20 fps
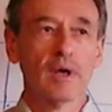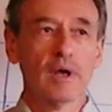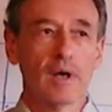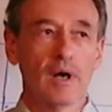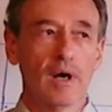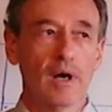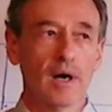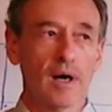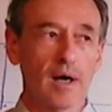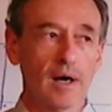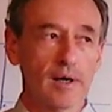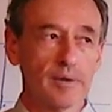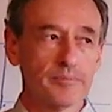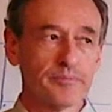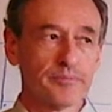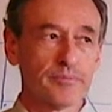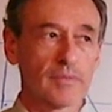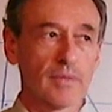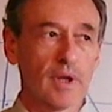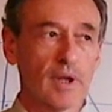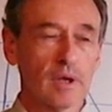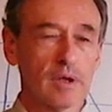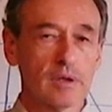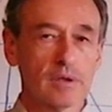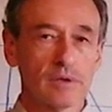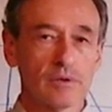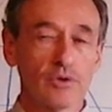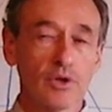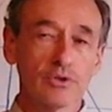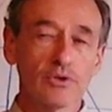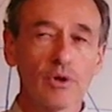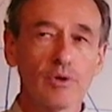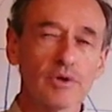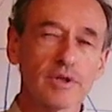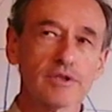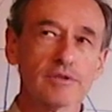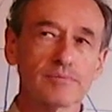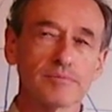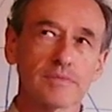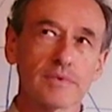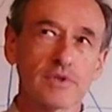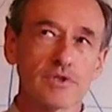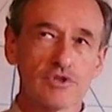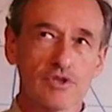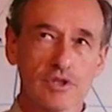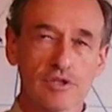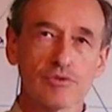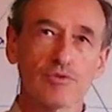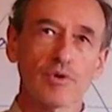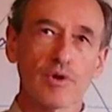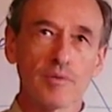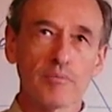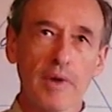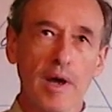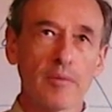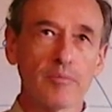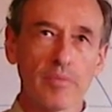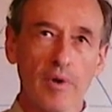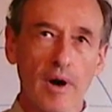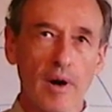uh, not only just to remember,